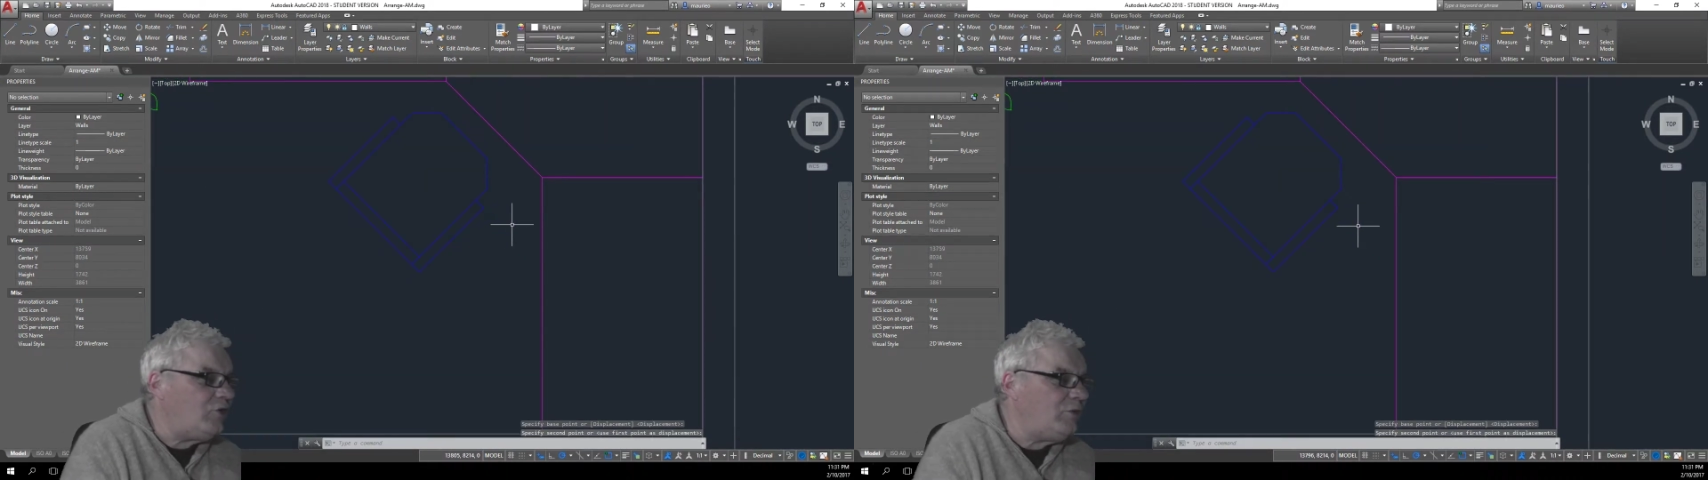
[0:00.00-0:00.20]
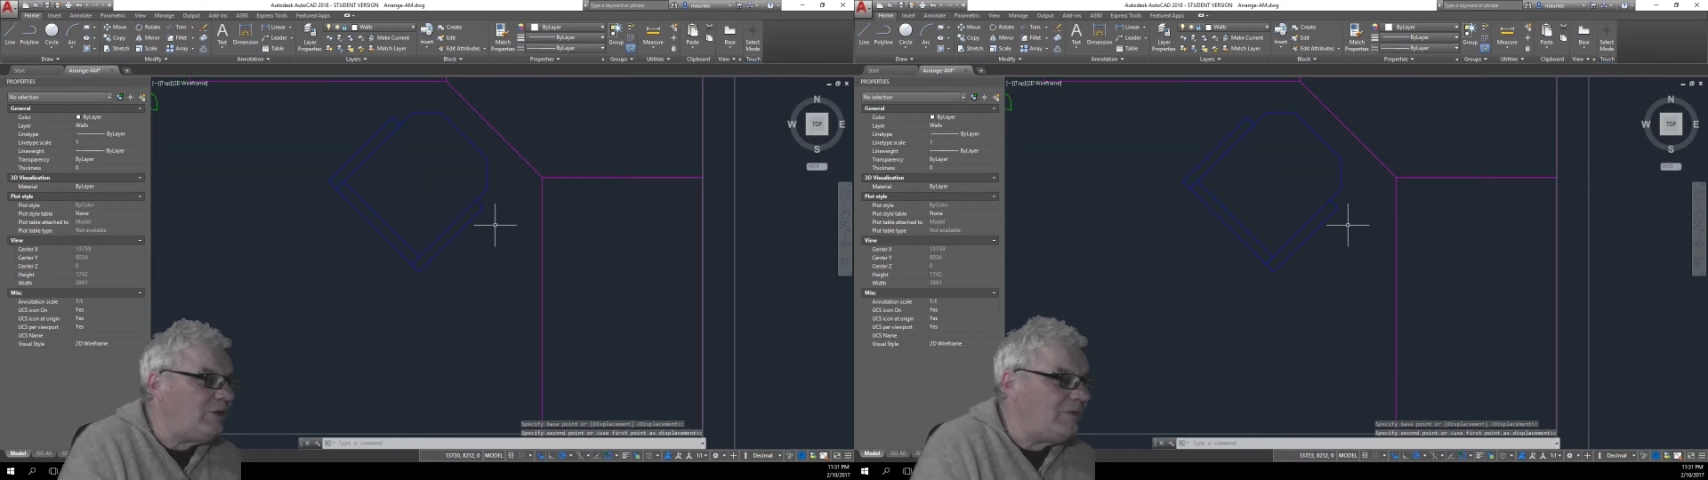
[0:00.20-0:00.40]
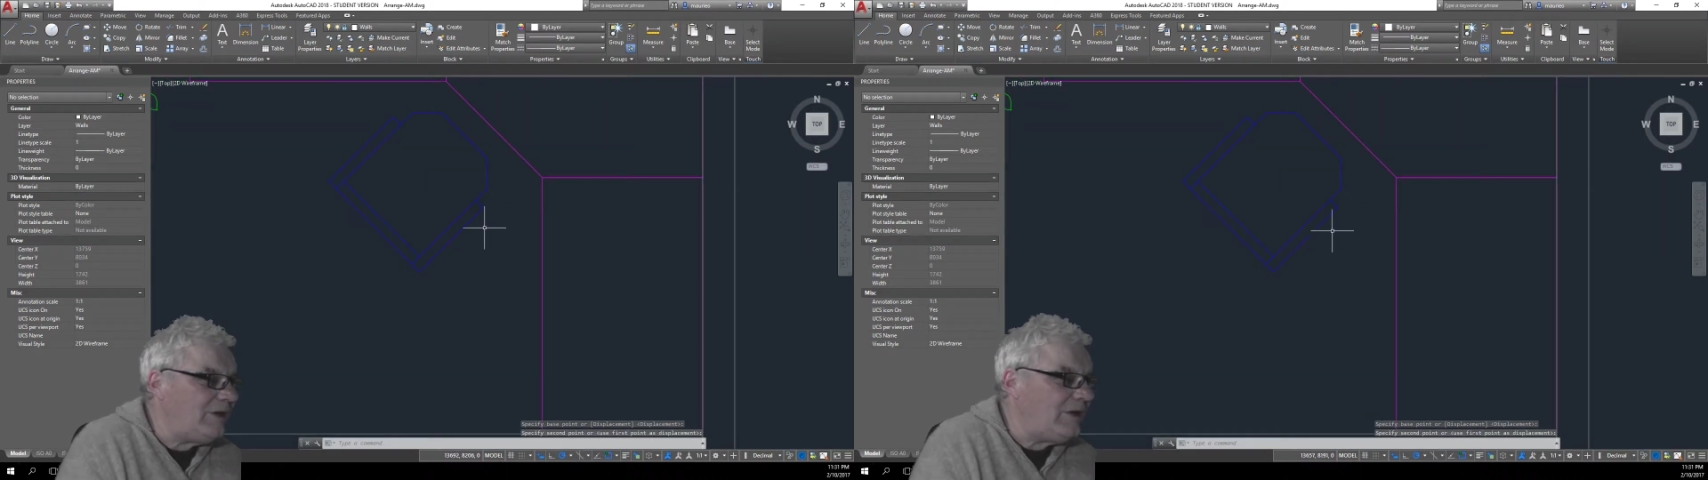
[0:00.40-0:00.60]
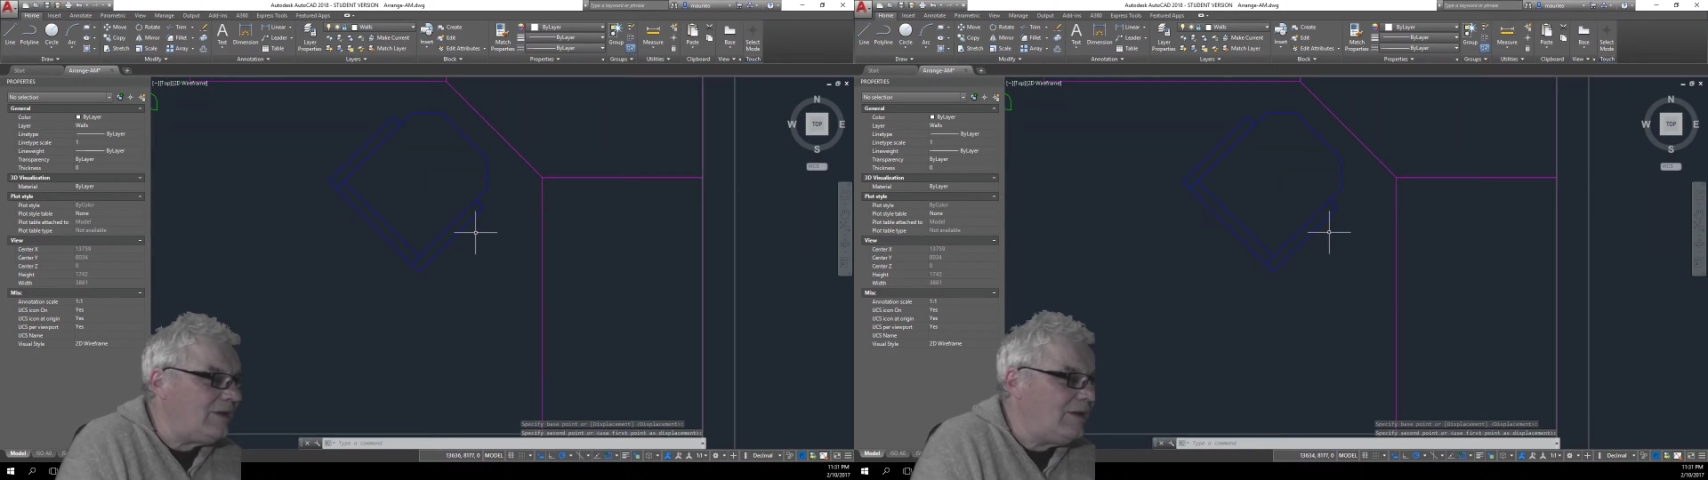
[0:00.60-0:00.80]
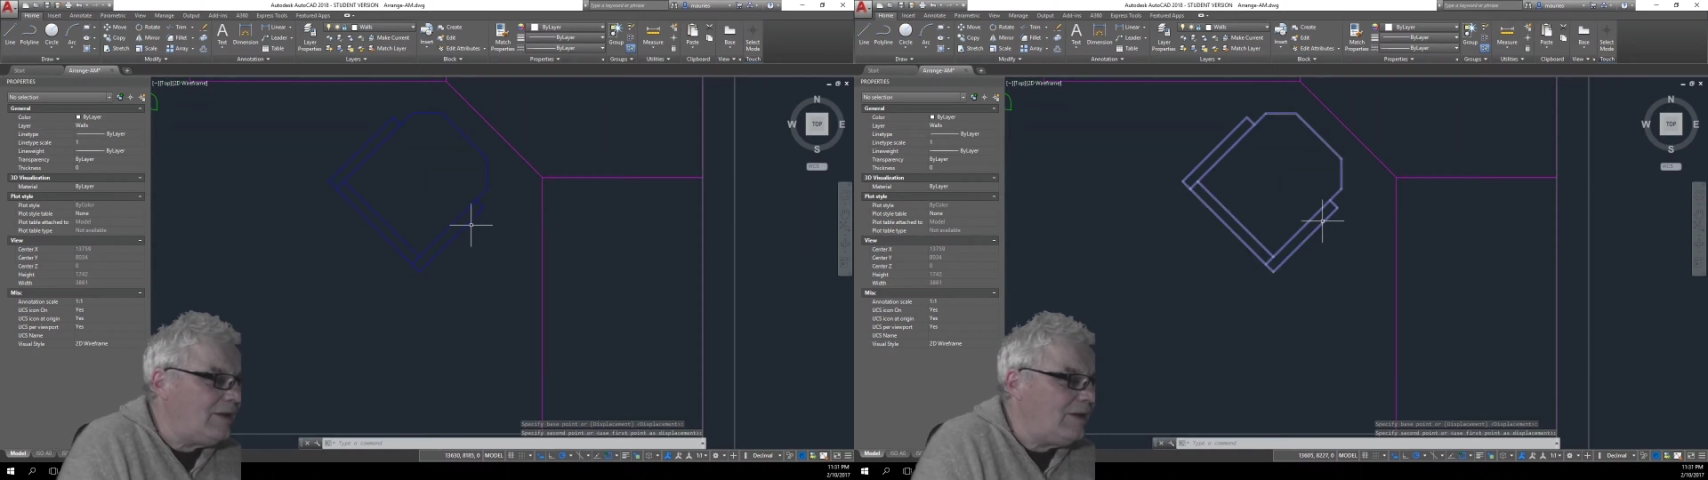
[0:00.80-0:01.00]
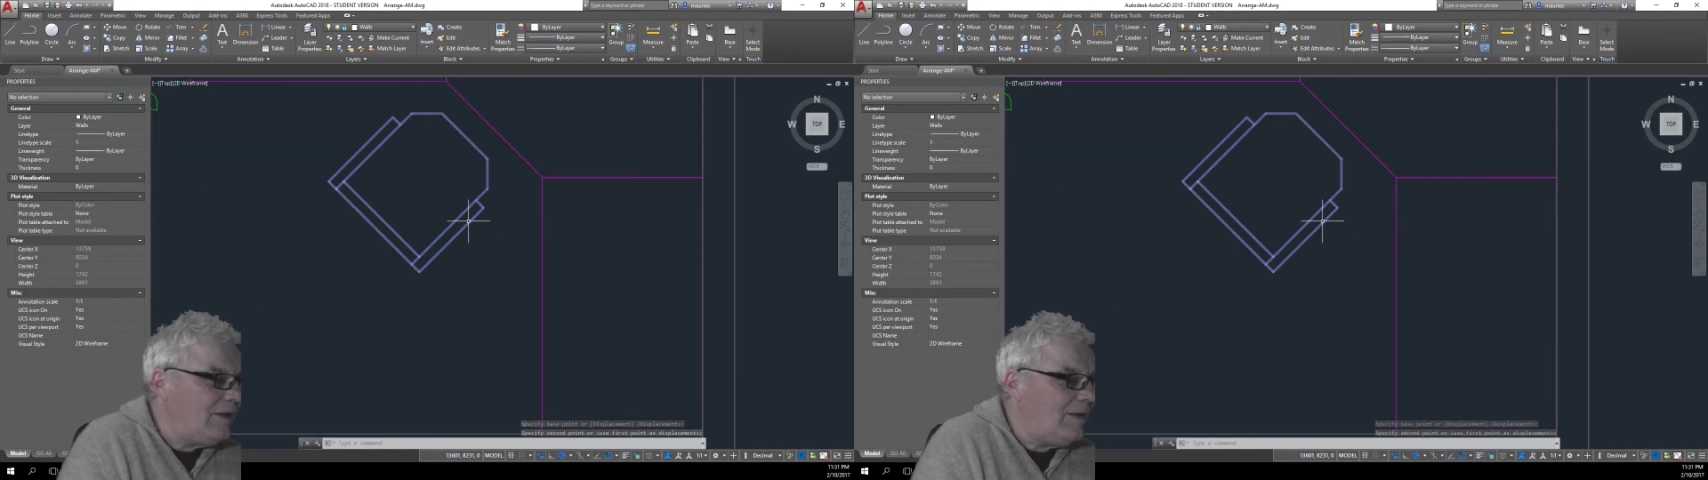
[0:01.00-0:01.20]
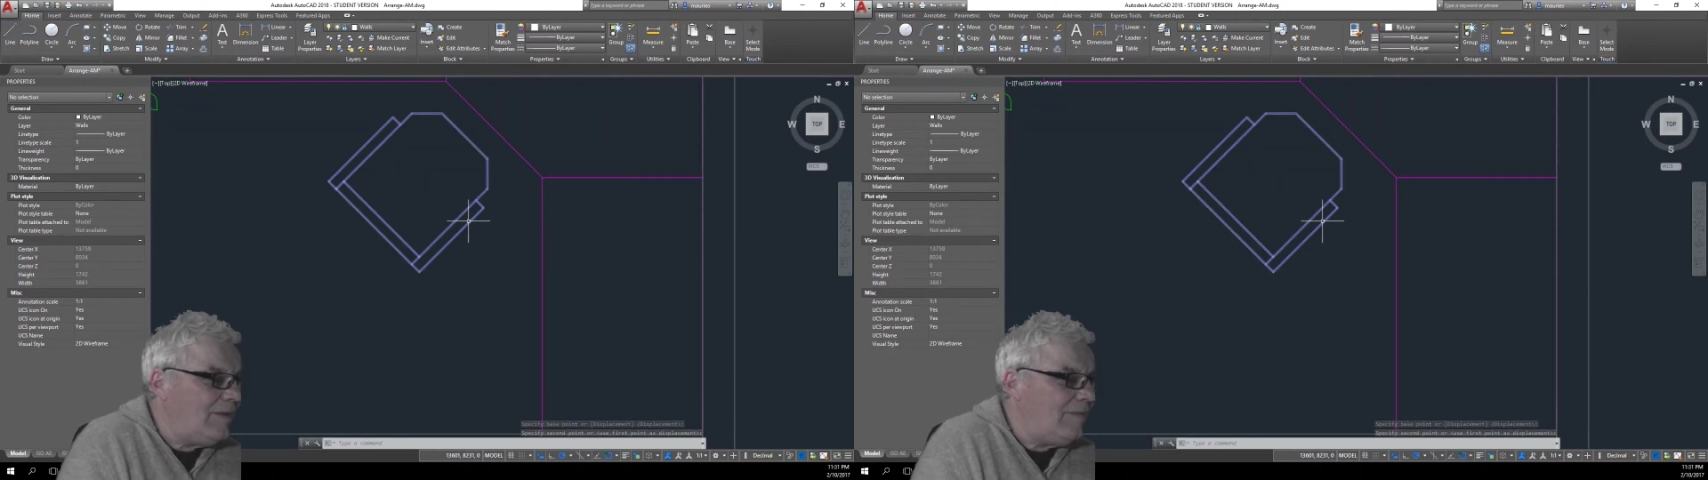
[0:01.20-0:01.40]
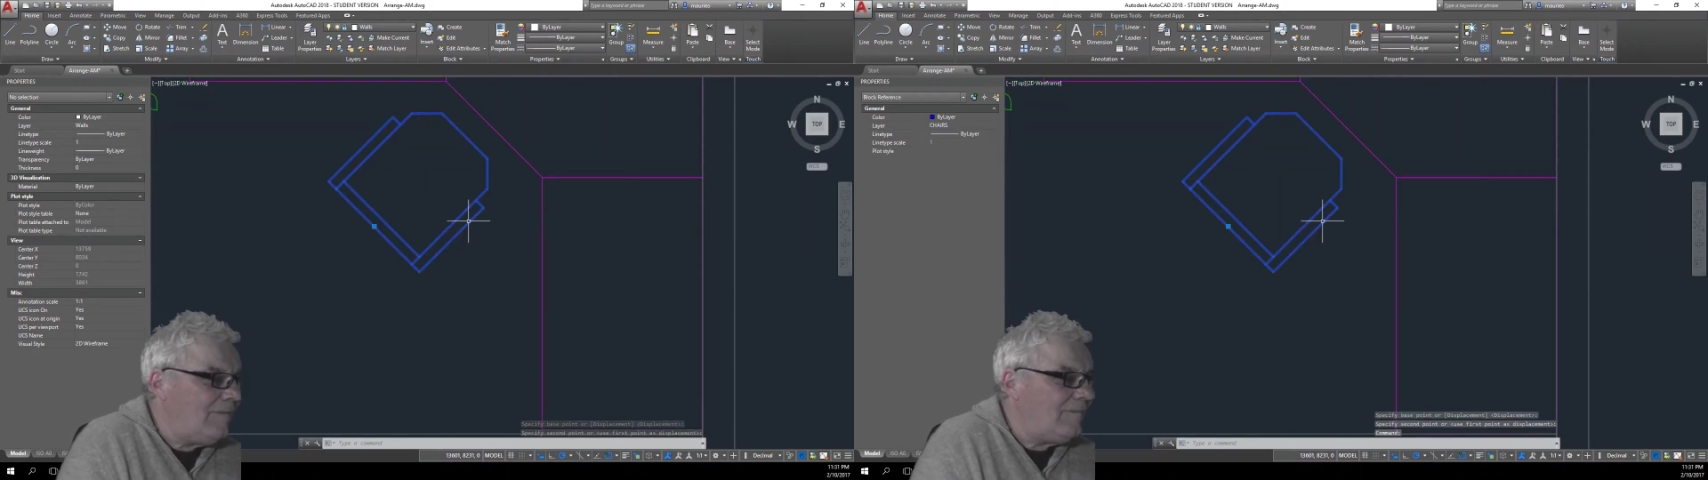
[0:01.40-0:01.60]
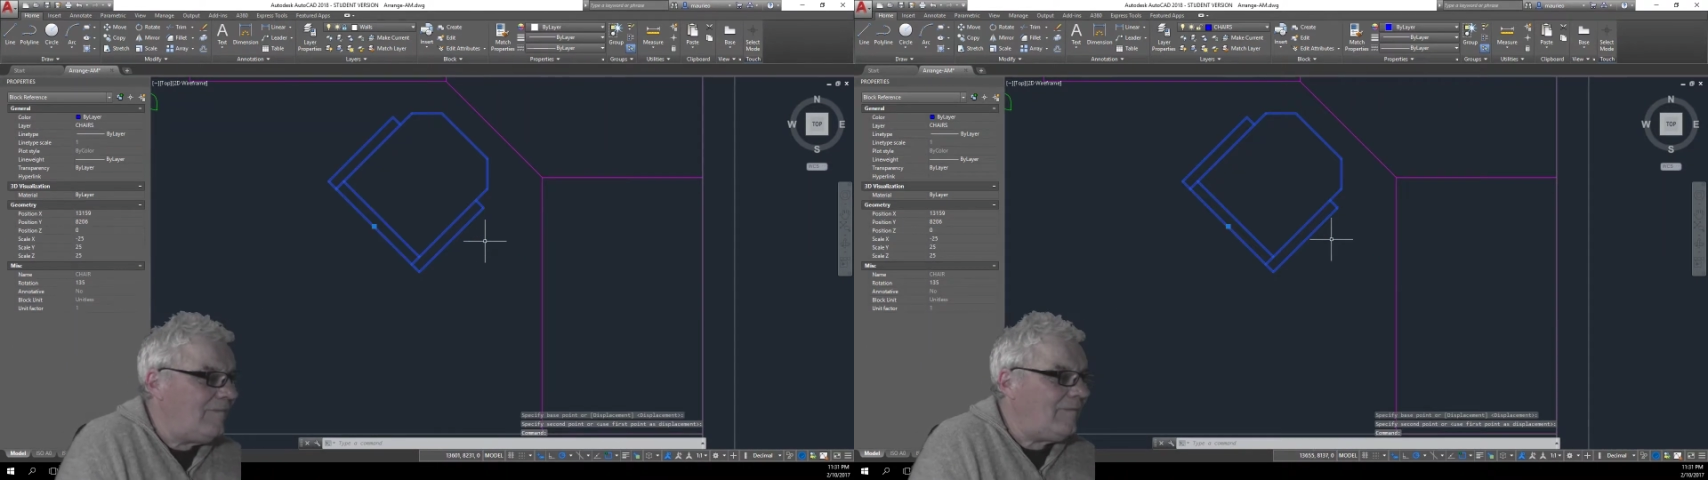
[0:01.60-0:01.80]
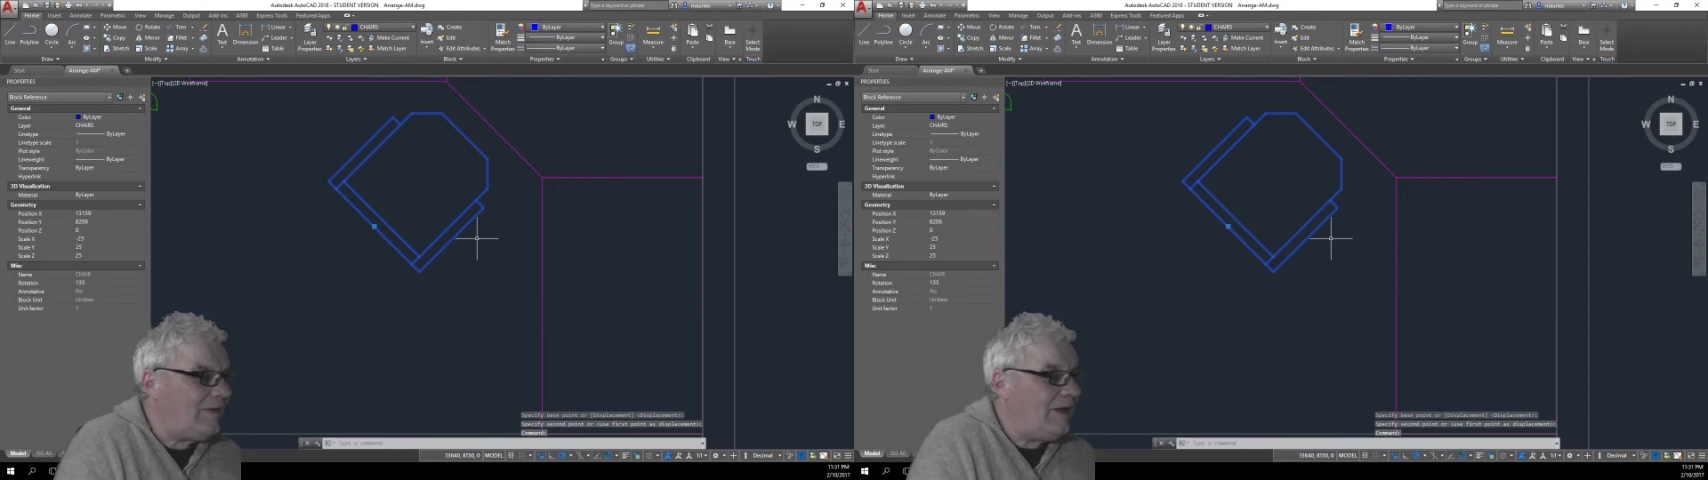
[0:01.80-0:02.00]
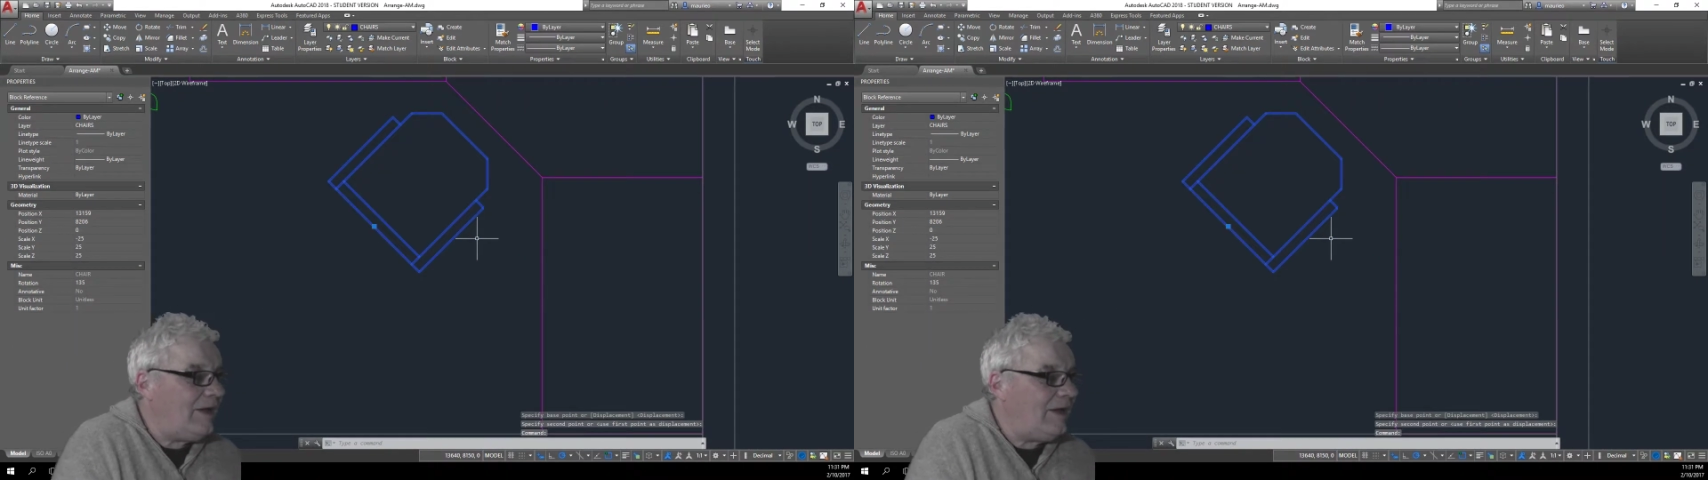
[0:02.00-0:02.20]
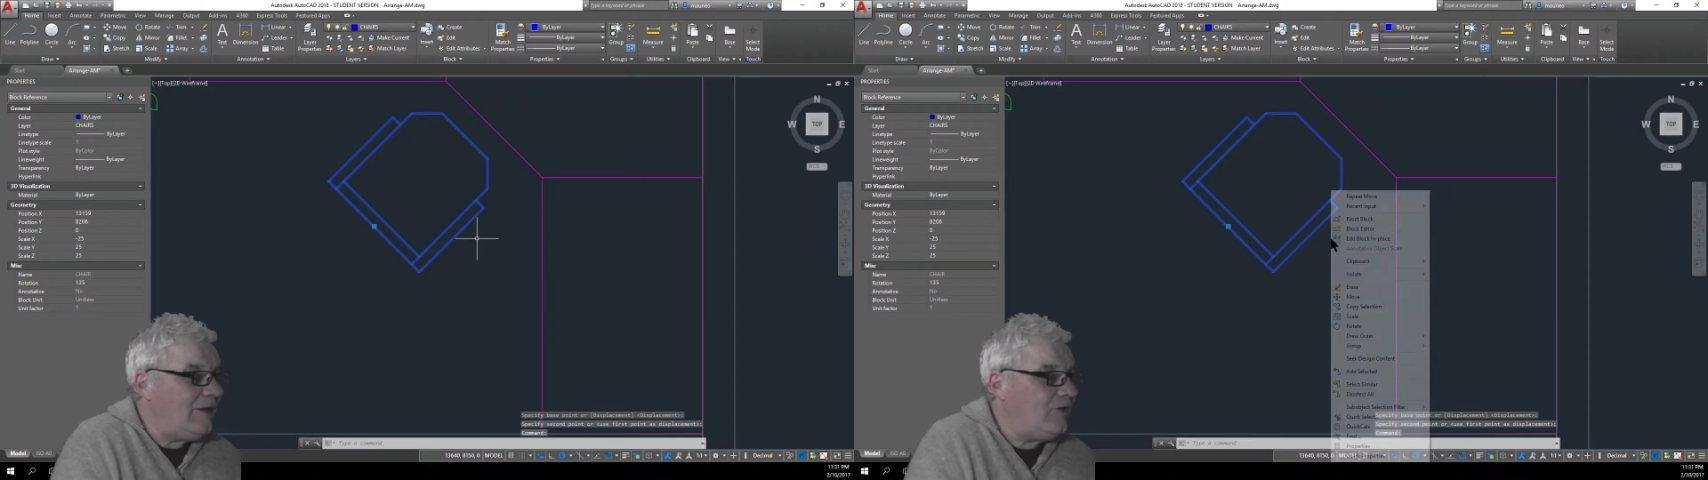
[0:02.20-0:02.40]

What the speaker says: in a bit. Okay,